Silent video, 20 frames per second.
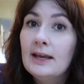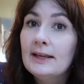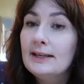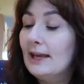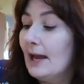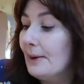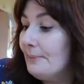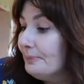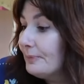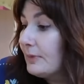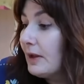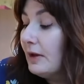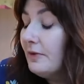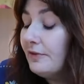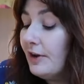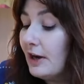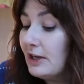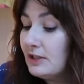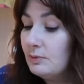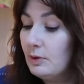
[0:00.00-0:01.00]
Yeah.
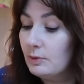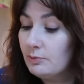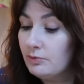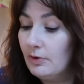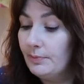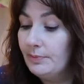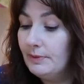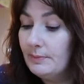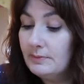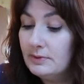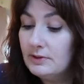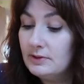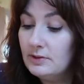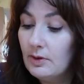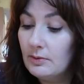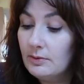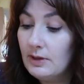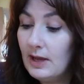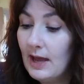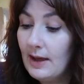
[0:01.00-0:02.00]
First world problem.
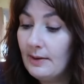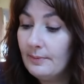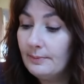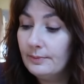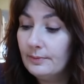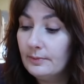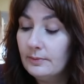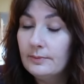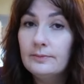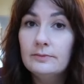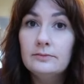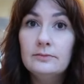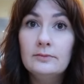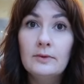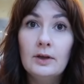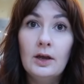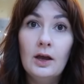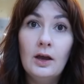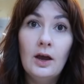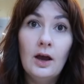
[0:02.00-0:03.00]
So yeah, I'm
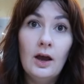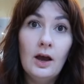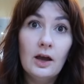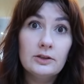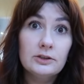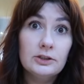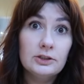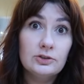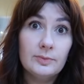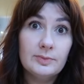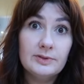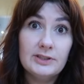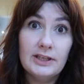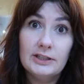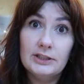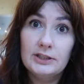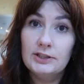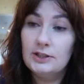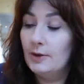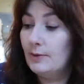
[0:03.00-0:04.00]
gonna stop
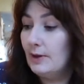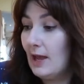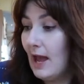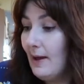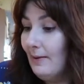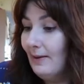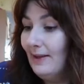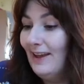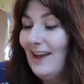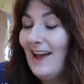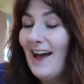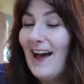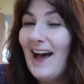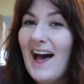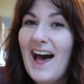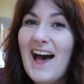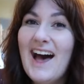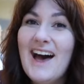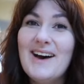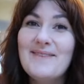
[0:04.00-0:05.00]
saying so. Yeah,
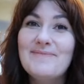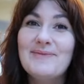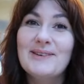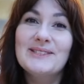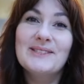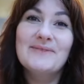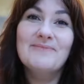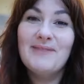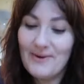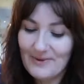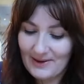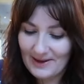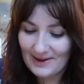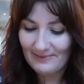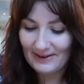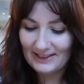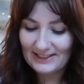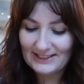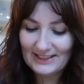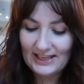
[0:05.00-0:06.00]
put some milk
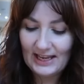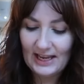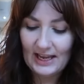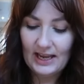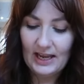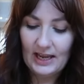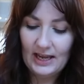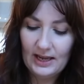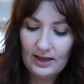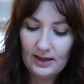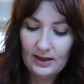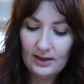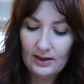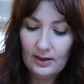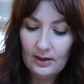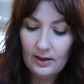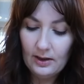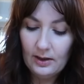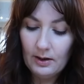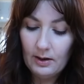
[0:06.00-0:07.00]
in my tea,
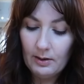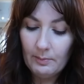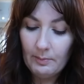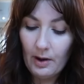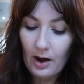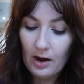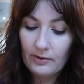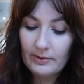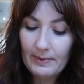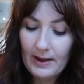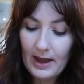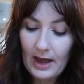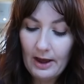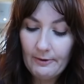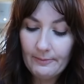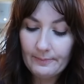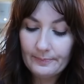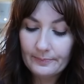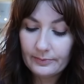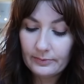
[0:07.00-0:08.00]
potter
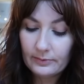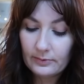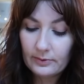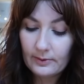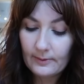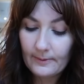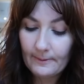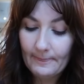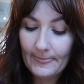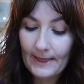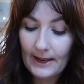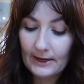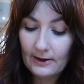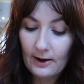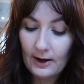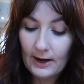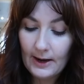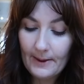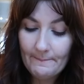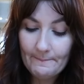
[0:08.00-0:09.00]
about, and then
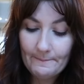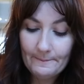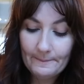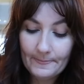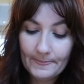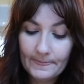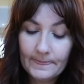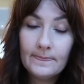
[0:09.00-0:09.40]
I'll